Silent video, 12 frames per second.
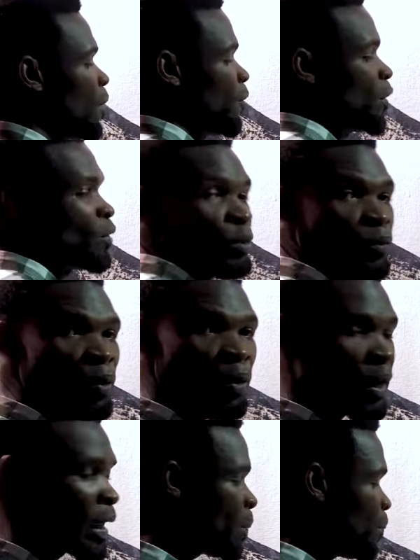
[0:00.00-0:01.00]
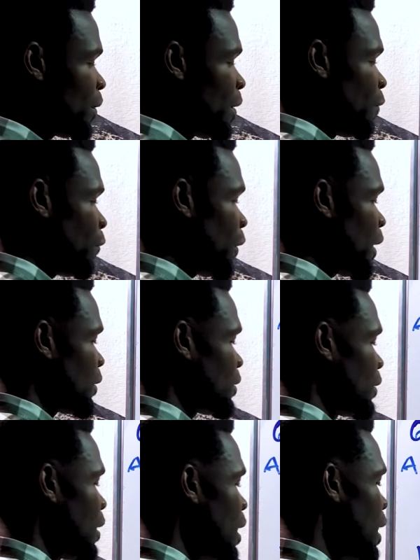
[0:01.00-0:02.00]
First of all, keep the
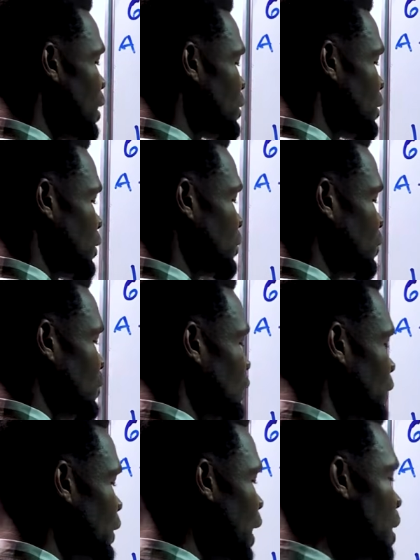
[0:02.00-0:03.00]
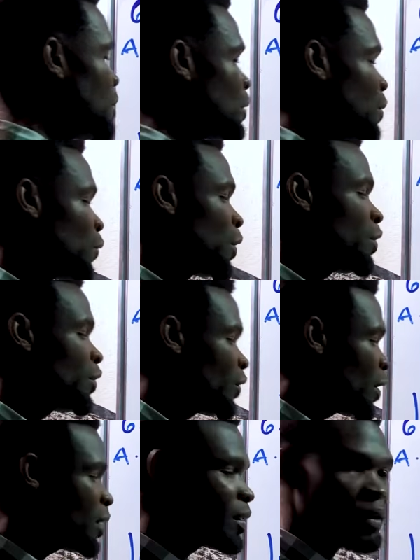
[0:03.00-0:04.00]
first x times
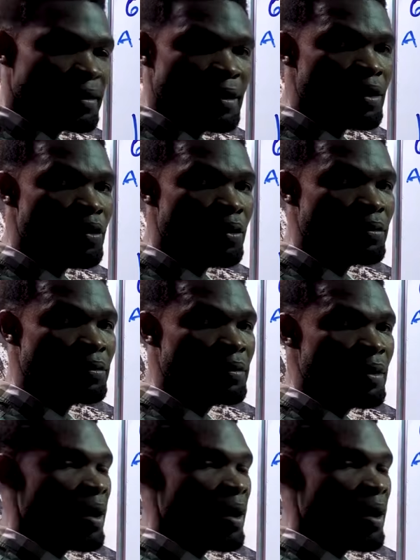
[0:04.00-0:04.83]
differentiate the second.